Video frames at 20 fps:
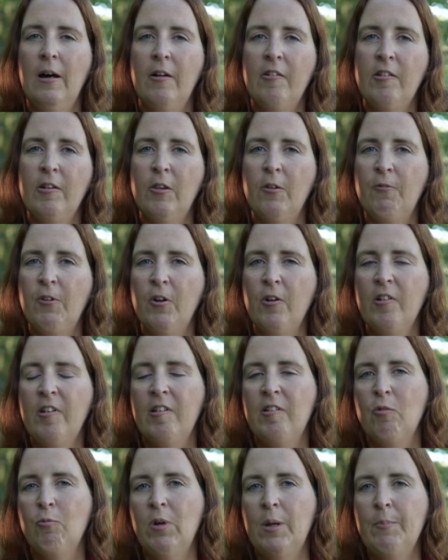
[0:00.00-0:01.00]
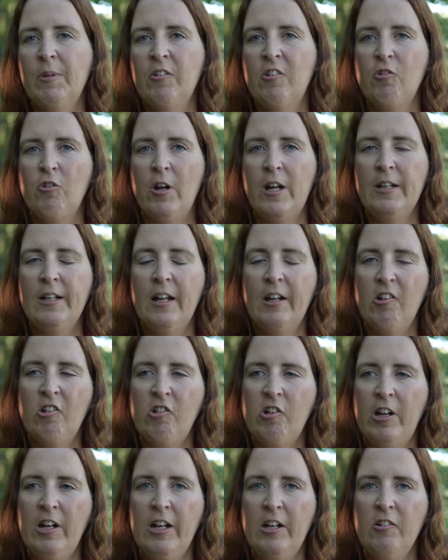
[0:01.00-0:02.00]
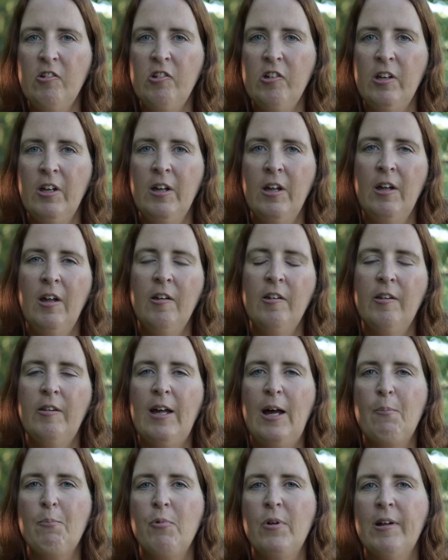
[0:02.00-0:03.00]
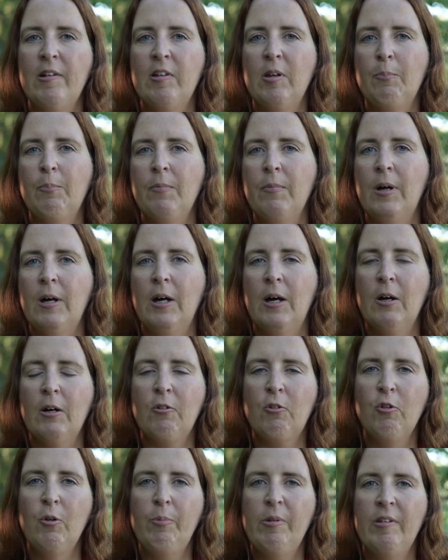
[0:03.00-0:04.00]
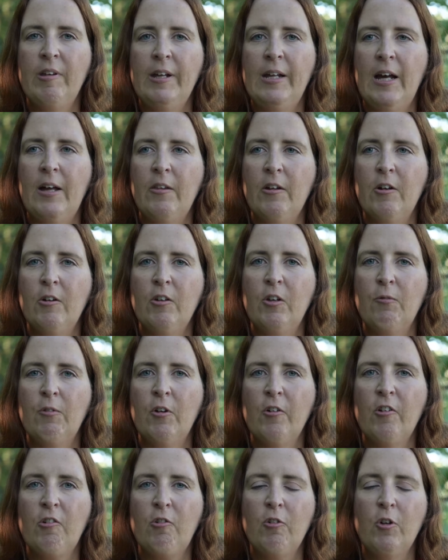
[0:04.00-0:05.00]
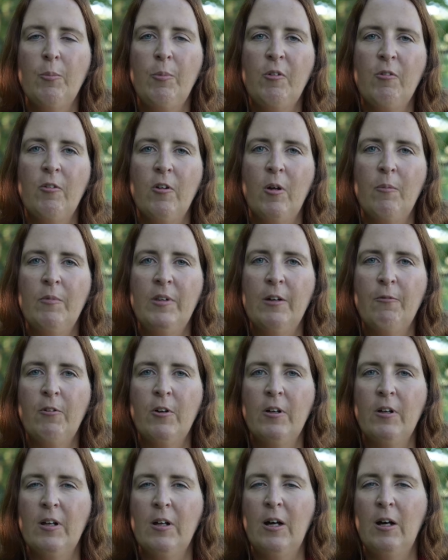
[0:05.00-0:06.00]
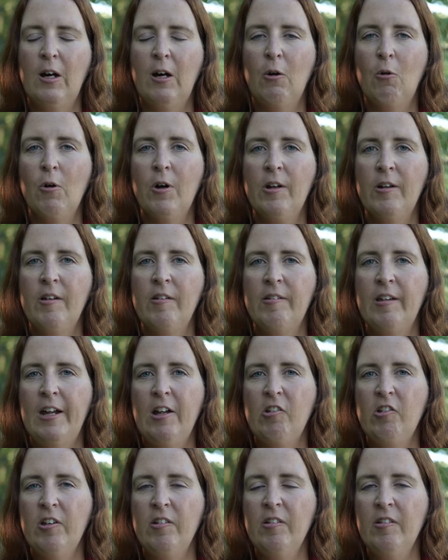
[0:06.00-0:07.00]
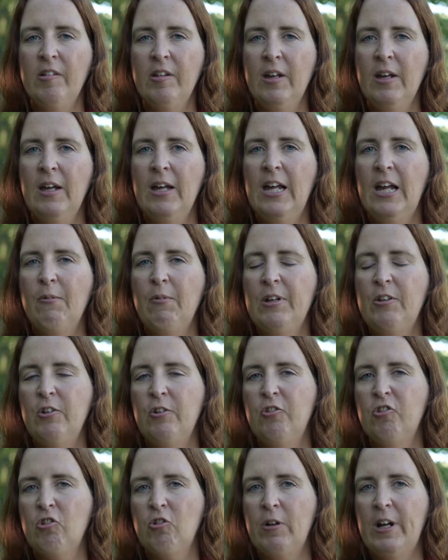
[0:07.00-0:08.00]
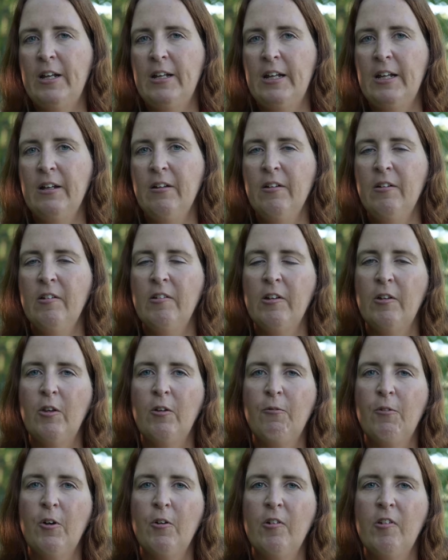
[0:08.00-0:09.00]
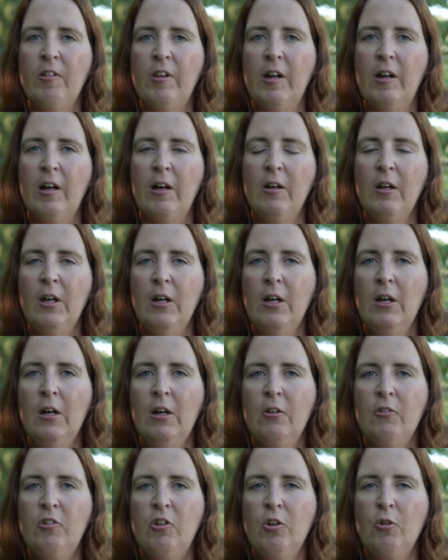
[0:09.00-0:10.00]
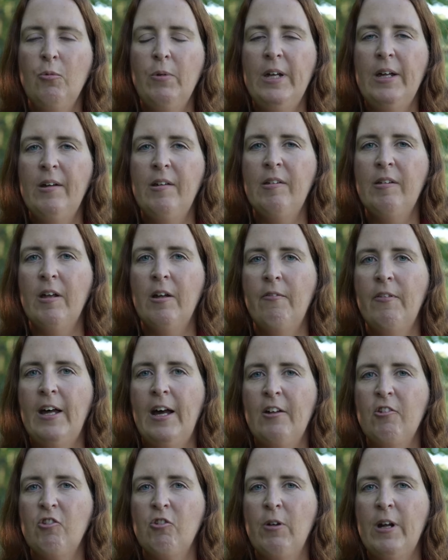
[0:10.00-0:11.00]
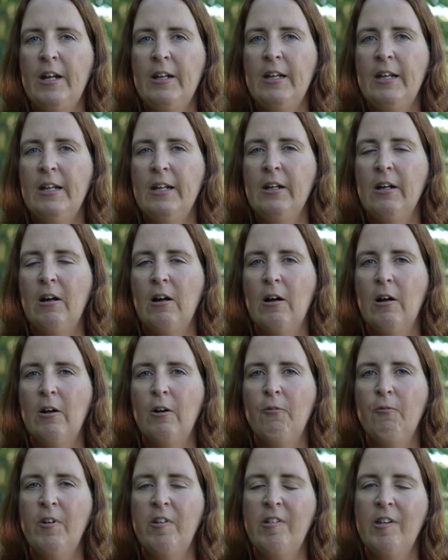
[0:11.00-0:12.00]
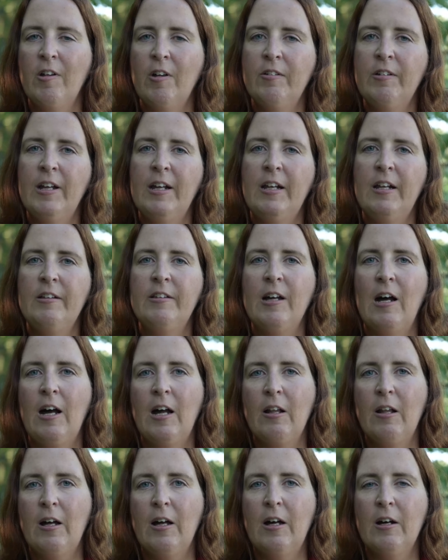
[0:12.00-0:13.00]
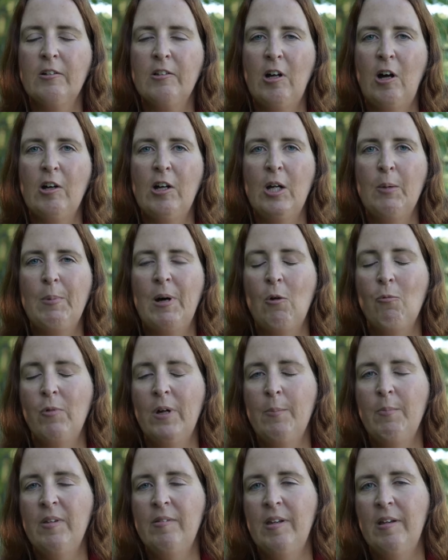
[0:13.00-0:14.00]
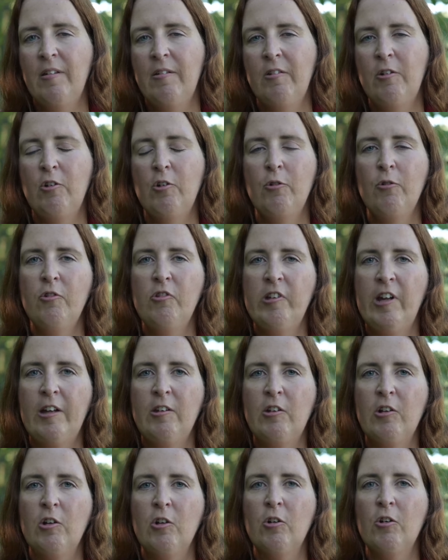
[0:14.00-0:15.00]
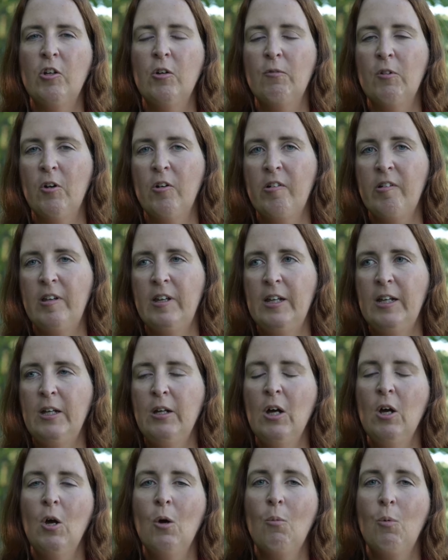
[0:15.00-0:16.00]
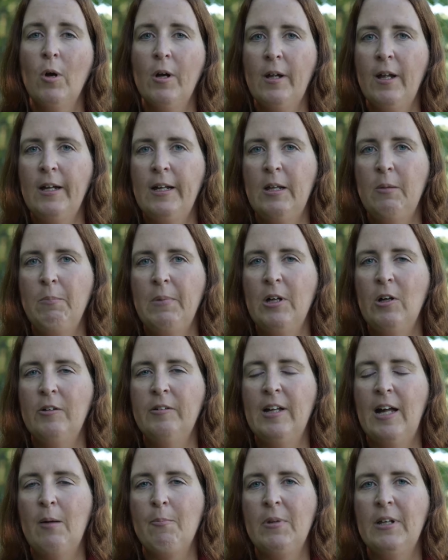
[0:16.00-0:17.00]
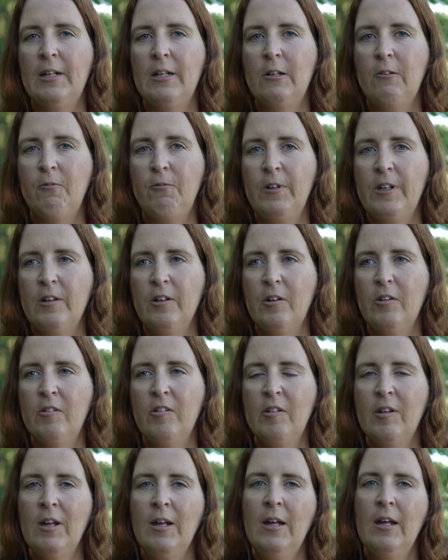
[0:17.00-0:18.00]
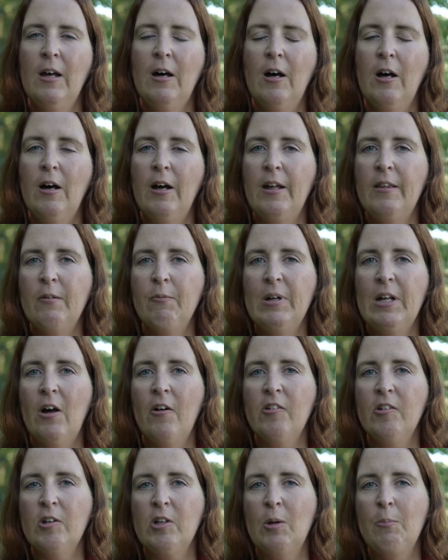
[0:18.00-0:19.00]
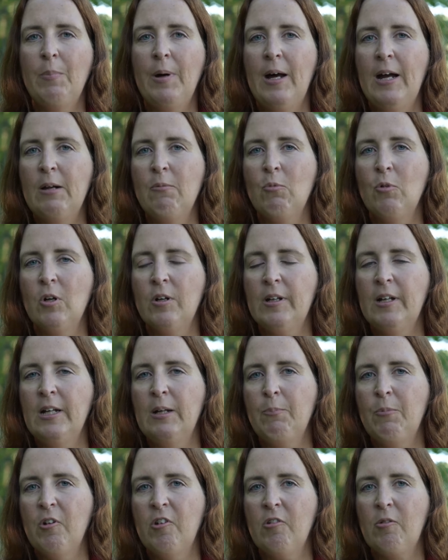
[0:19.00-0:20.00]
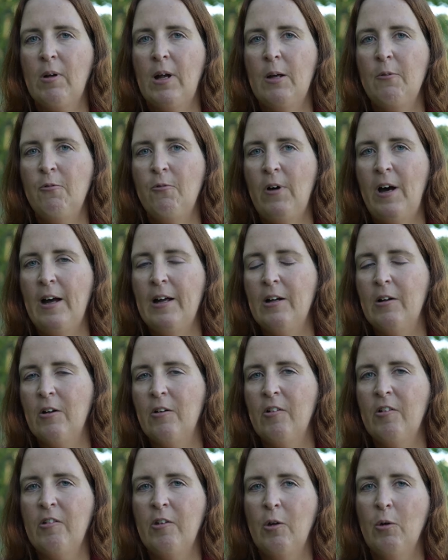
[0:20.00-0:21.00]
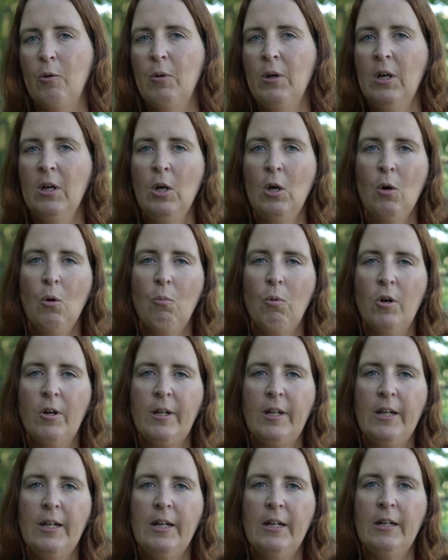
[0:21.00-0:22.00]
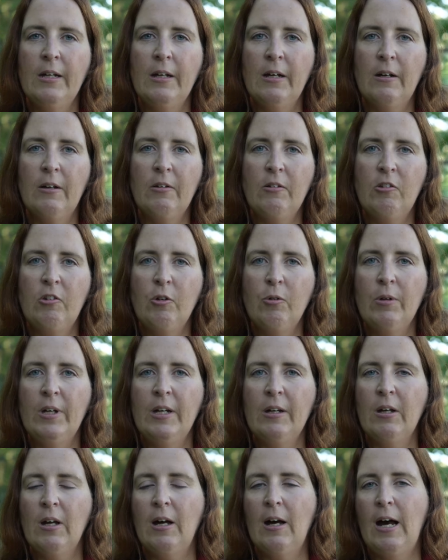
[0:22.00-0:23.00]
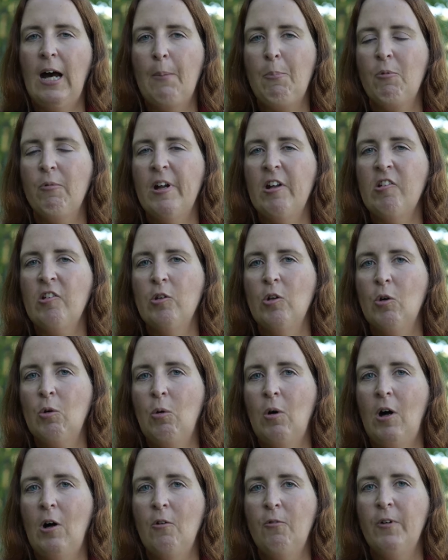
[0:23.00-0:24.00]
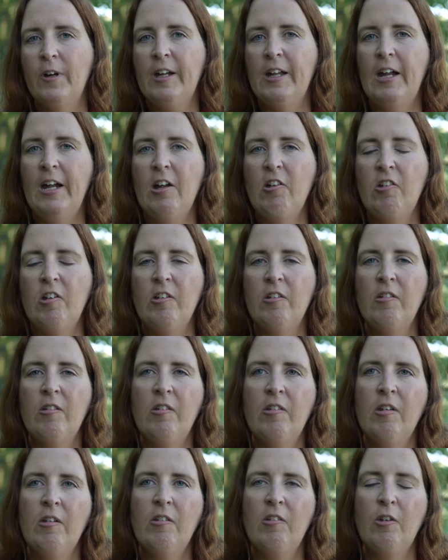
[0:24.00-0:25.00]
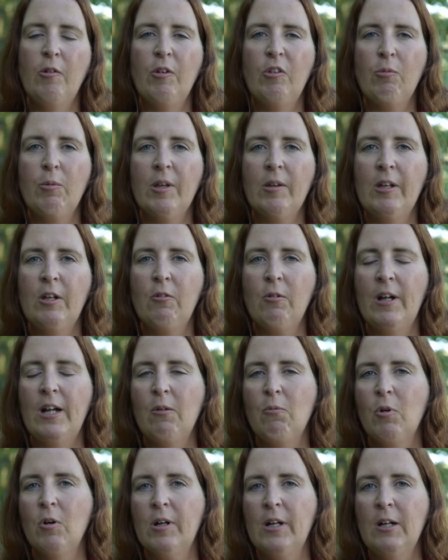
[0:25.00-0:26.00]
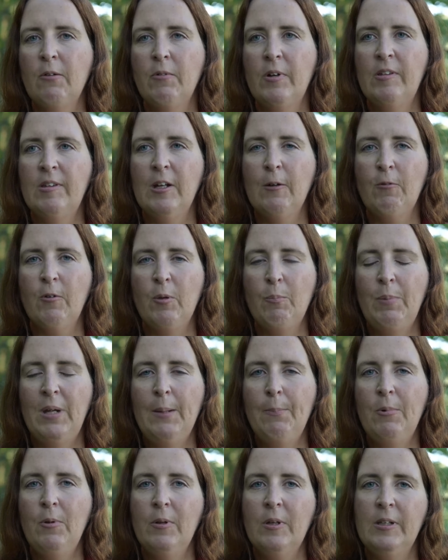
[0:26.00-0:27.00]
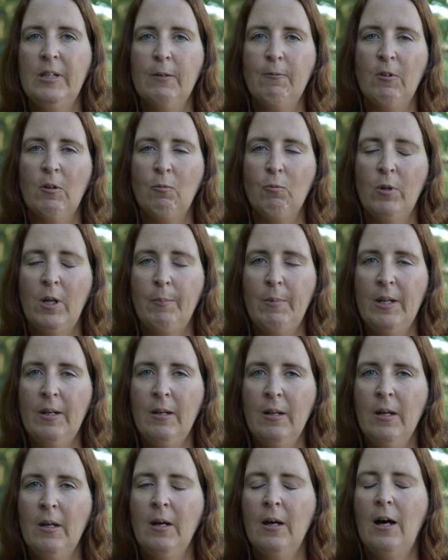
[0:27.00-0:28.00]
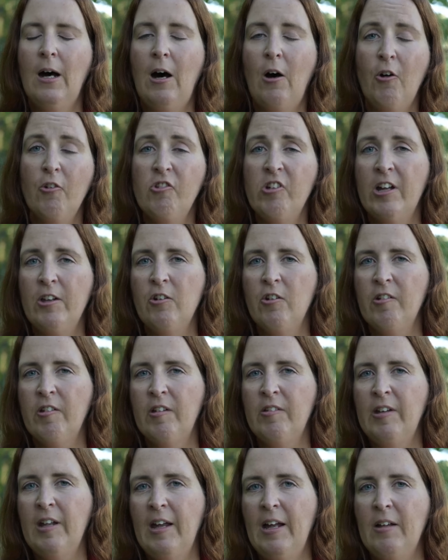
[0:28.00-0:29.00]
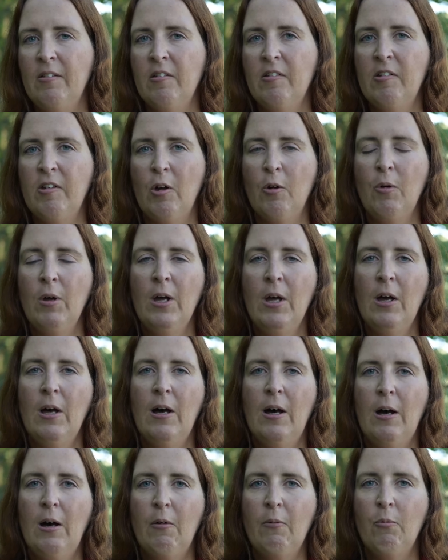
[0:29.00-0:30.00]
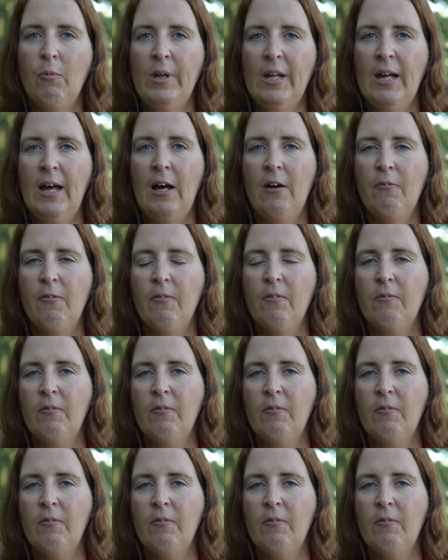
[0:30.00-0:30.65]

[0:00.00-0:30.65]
So the first is a women's training exchange. So that brings groups together, diverse groups from different organizations, and we do training. So the first 2 weeks of that training are facilitated dialogue, talking about women's issues, gender, diversity, working in male-dominated fields. And then we also combine working prescribed fire, so doing operational qualifications. So it's really great working with different people and different women. All genders attend, so we have